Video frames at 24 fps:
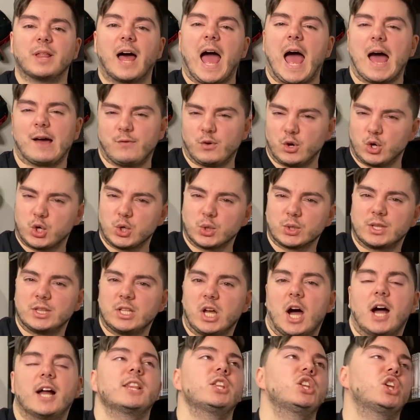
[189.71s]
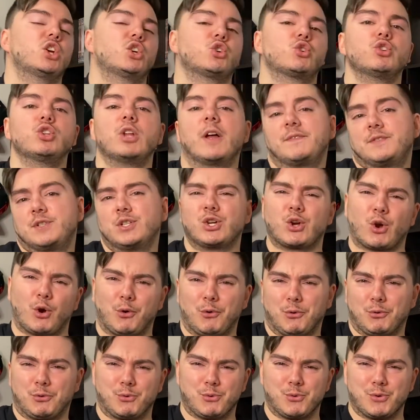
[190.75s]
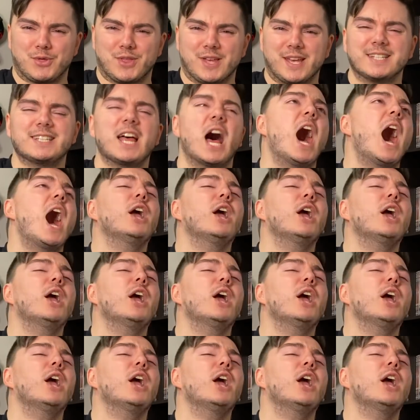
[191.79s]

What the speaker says: have a good night. You shouldn't have to go through this.